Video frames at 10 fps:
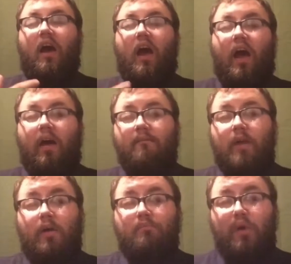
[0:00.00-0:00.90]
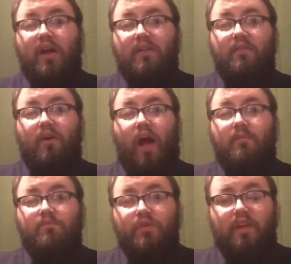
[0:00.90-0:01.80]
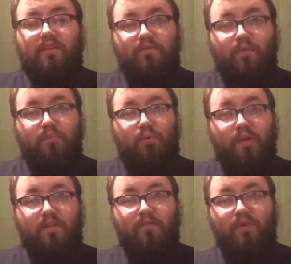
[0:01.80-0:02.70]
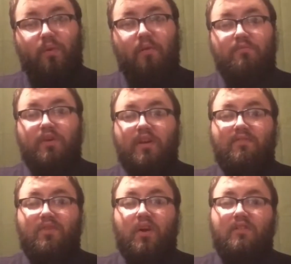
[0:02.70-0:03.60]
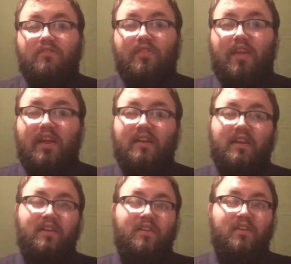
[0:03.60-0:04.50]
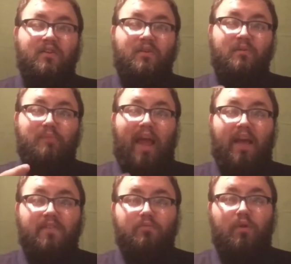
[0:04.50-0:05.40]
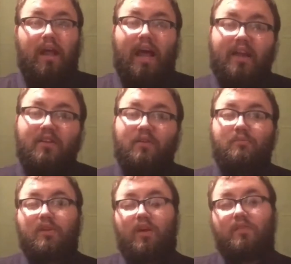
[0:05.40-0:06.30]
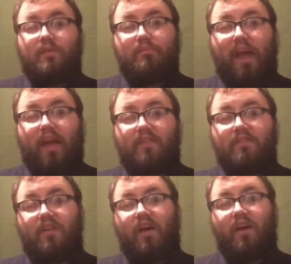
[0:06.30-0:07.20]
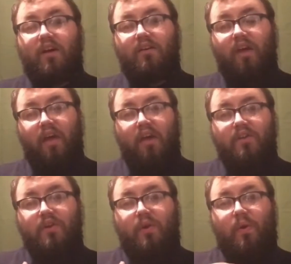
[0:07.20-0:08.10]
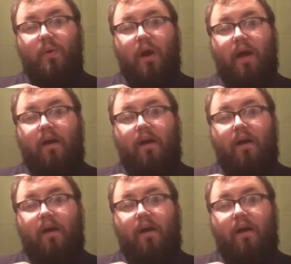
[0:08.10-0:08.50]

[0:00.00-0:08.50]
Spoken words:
but I'm looking for points of view. I'm looking for understanding, you know, past what I know, but also past, you know,